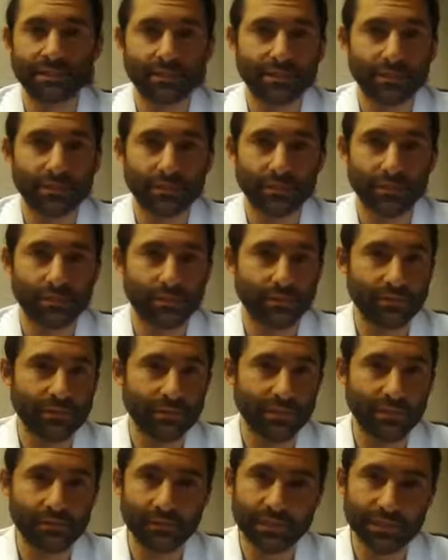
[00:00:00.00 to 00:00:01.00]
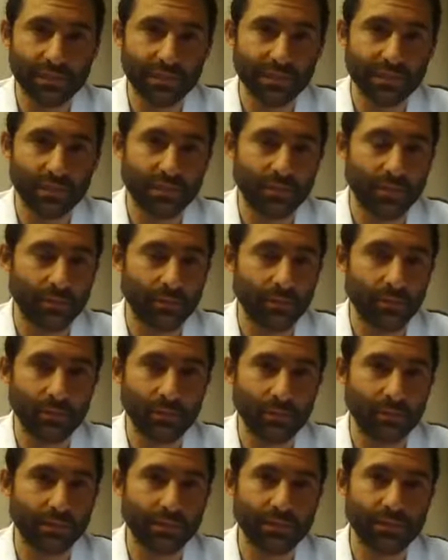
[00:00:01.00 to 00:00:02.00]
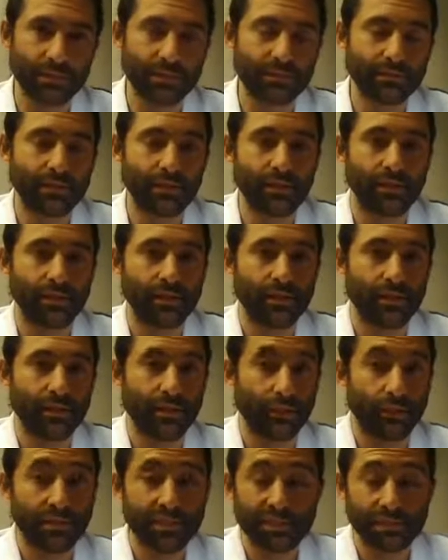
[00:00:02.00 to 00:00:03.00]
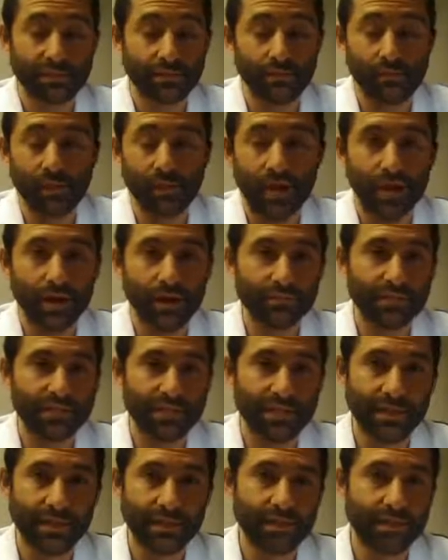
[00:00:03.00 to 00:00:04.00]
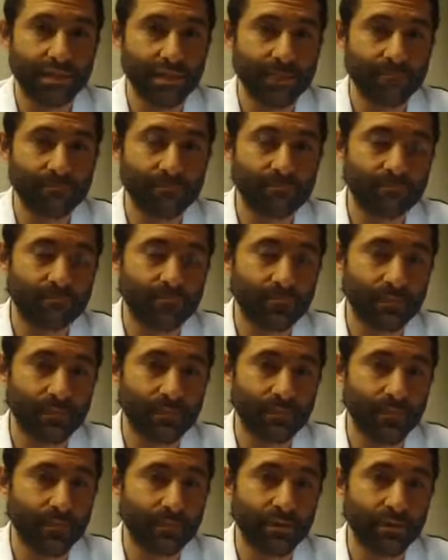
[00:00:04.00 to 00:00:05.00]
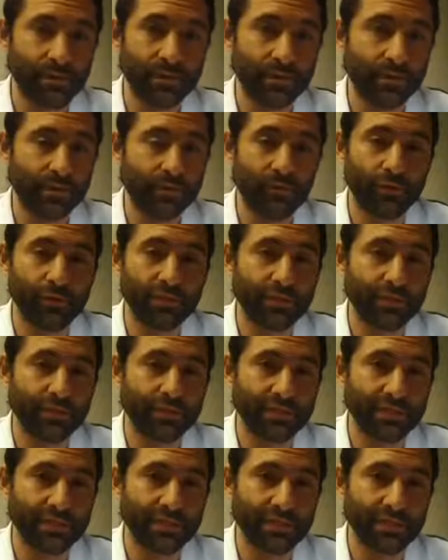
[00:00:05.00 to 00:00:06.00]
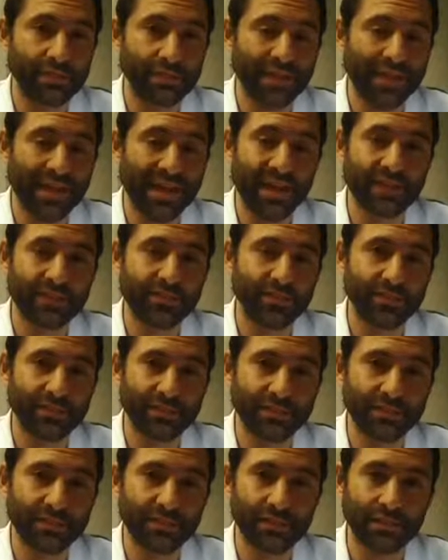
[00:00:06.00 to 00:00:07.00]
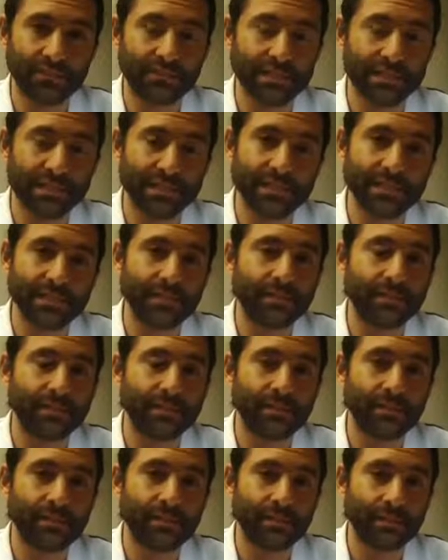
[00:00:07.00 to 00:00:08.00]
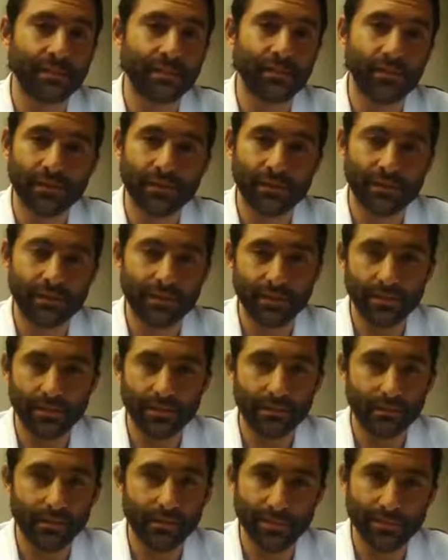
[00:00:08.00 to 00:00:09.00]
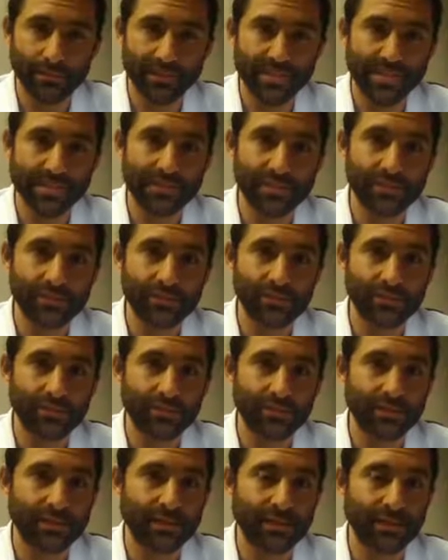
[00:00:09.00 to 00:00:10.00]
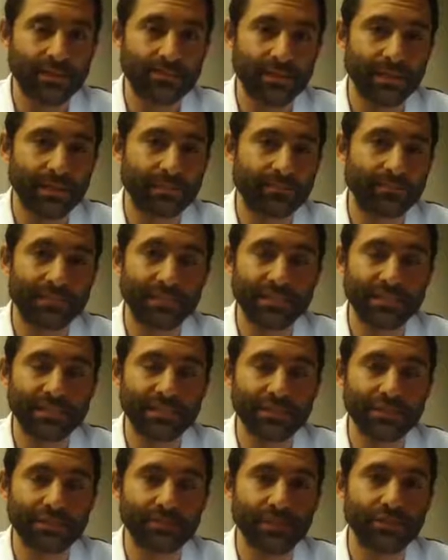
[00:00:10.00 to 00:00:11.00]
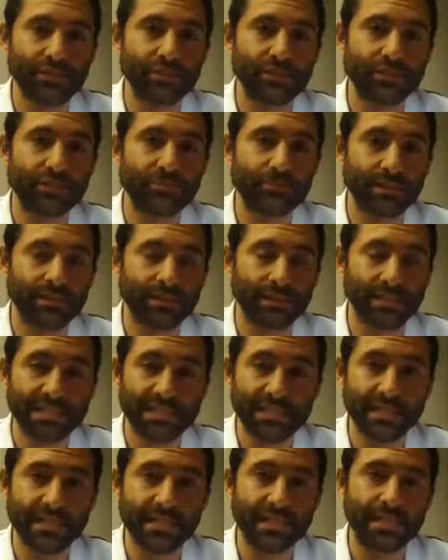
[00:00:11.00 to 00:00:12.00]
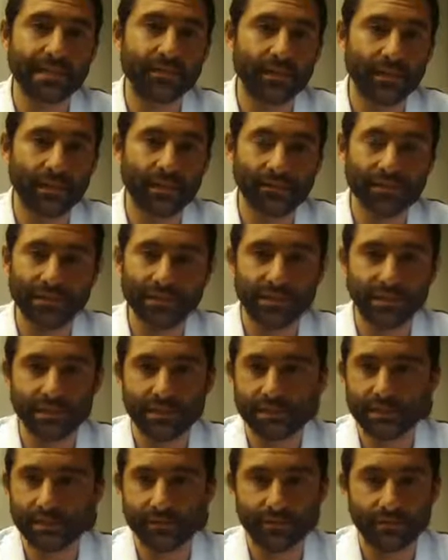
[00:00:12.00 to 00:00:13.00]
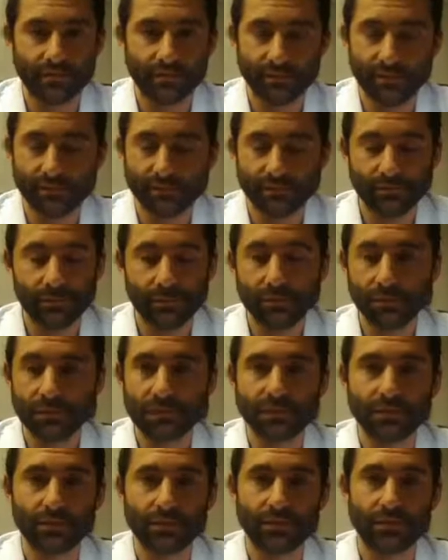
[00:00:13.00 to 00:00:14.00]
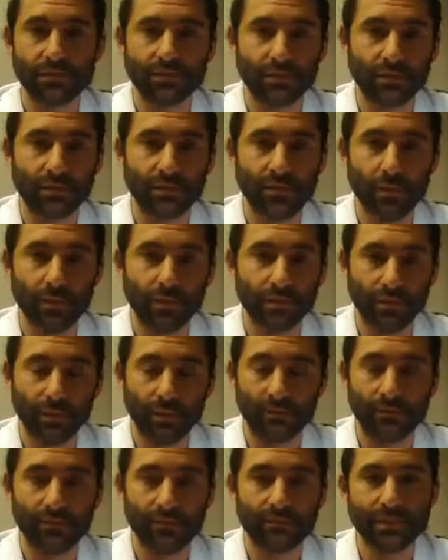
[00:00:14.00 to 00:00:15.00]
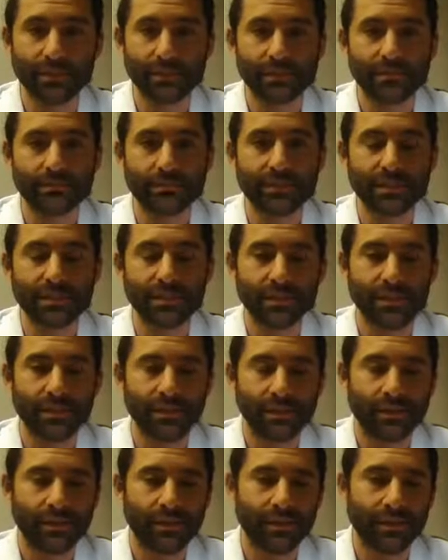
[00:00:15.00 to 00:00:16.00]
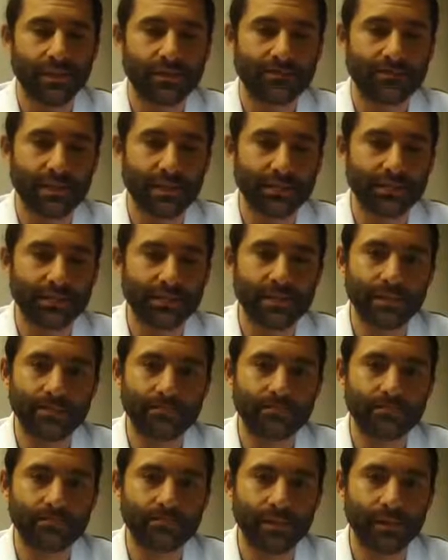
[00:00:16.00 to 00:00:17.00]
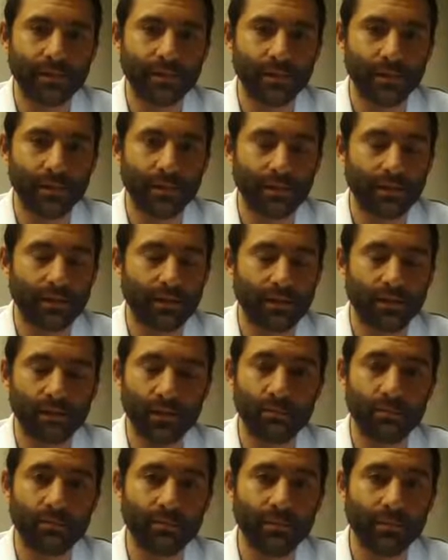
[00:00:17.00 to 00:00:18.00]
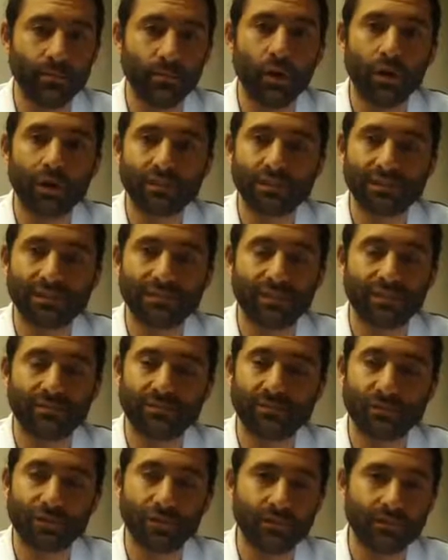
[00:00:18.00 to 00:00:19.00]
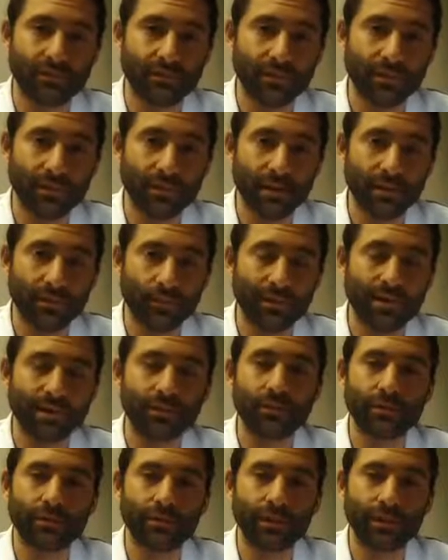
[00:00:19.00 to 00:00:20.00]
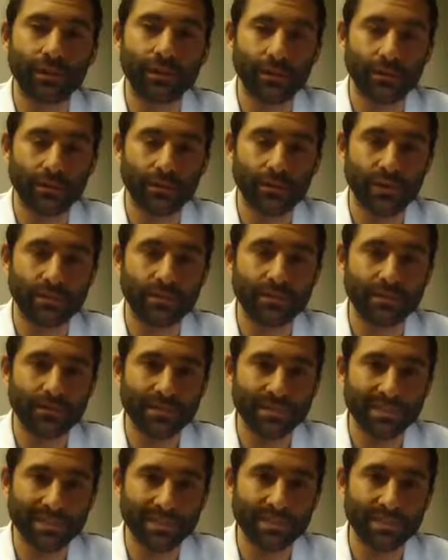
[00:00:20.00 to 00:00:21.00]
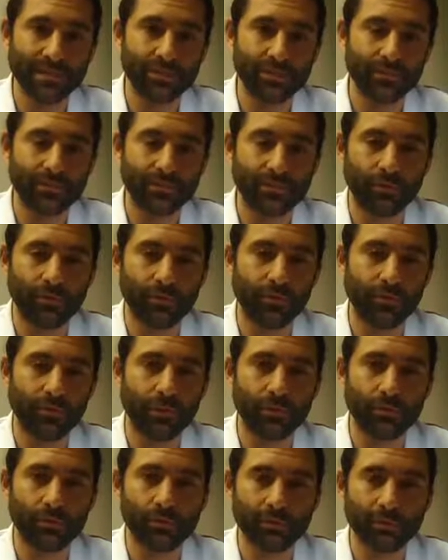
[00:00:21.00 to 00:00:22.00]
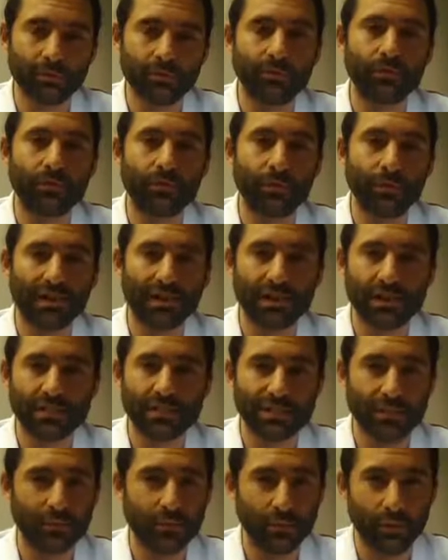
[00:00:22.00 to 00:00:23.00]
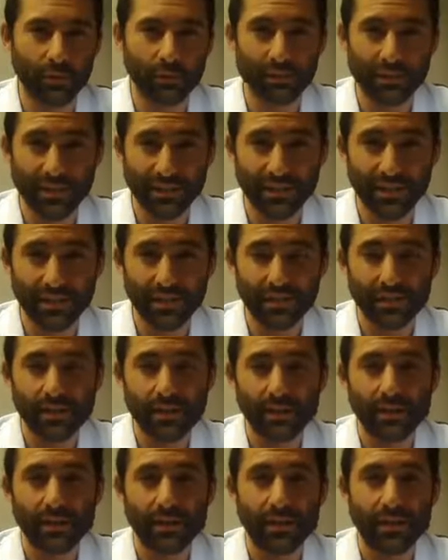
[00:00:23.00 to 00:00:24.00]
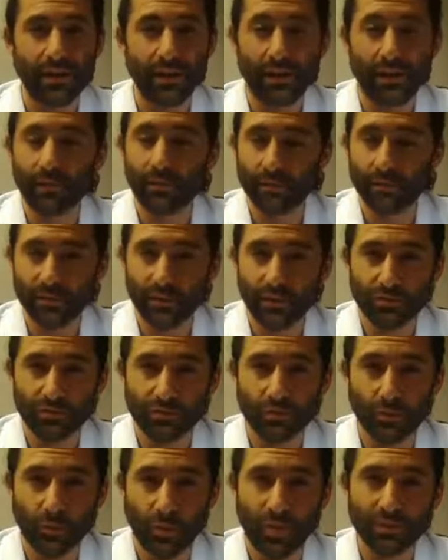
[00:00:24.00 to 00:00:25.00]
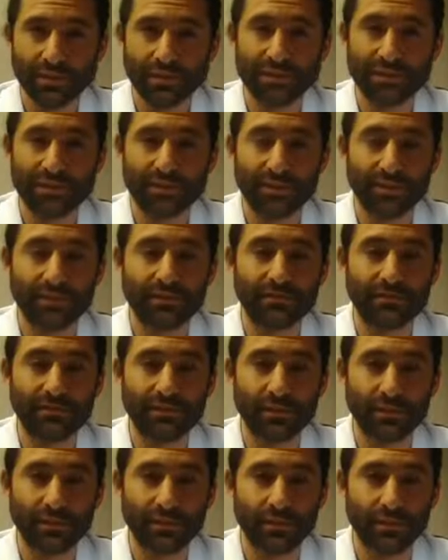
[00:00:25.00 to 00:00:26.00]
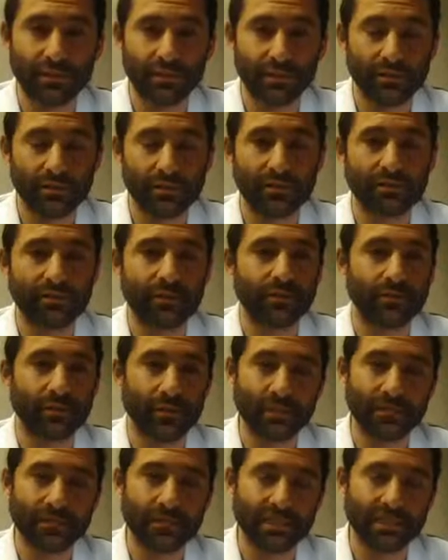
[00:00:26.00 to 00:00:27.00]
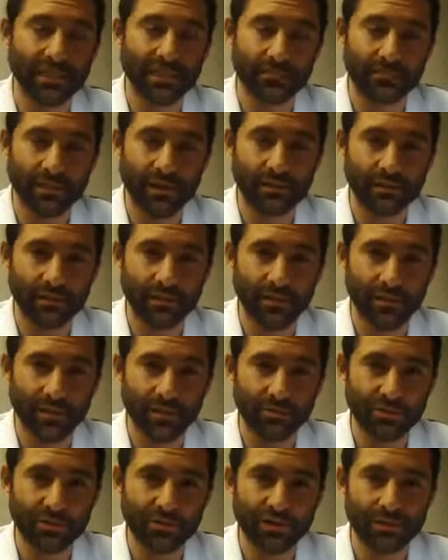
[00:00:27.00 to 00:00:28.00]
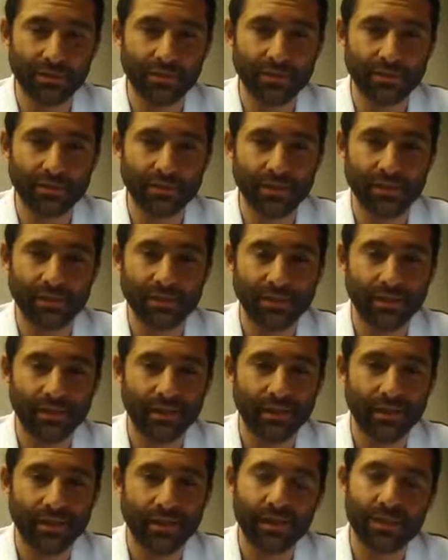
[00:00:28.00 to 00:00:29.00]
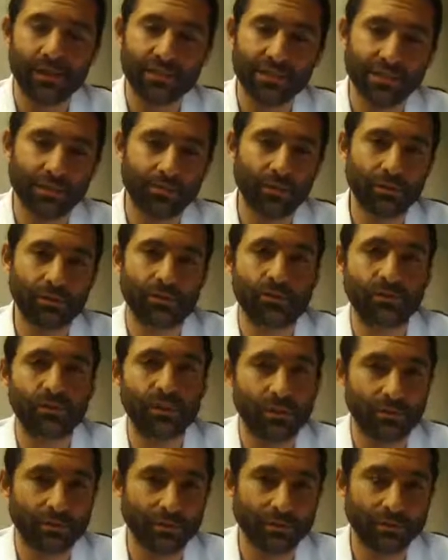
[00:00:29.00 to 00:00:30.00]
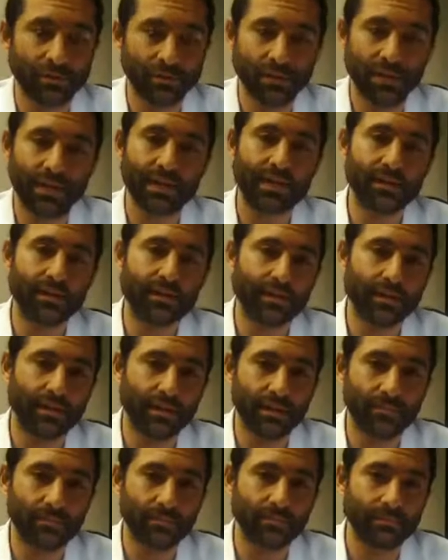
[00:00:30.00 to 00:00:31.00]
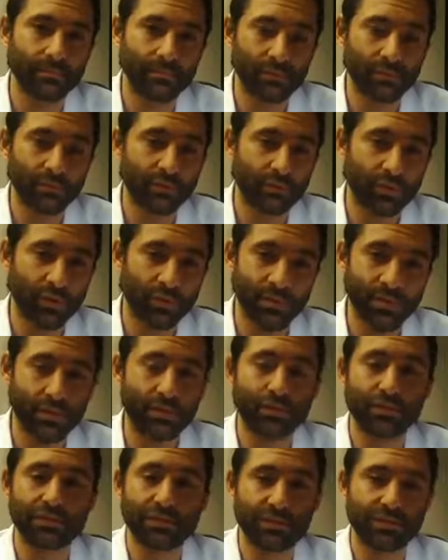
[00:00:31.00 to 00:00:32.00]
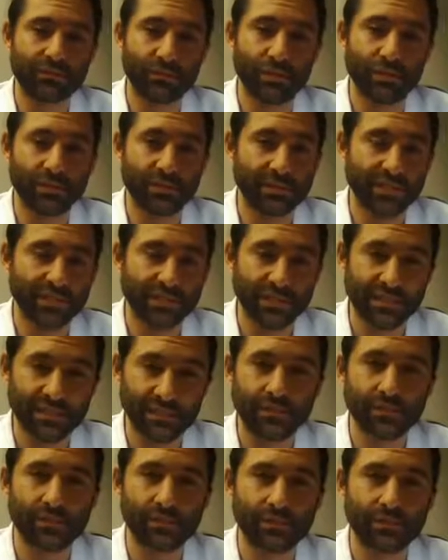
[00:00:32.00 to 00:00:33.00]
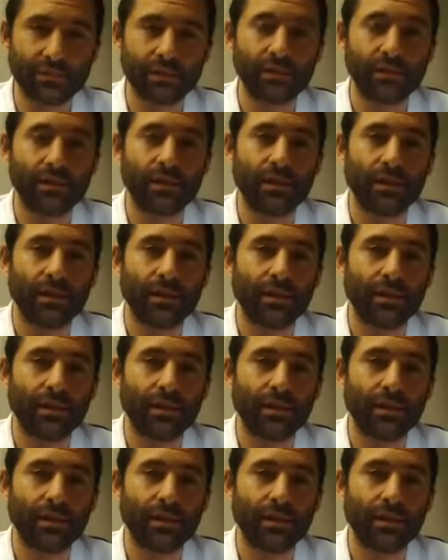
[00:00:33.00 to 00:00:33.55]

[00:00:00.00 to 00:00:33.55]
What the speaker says: Syrians who are selflessly and heroically risking their lives, and they've been there for years. They had a chance to leave the city, knowing that they would be besieged, knowing that they might face starvation, but they stayed out of a sense of duty to help the victims. In fact, a couple of them walked in on foot when they learned that Aleppo had been besieged before the Castello road was cut. A couple of doctors walked in on foot under the cover of darkness to get back to the hospitals they worked at. And I just spoke to a doctor today who's one of my closest friends. He's a surgeon.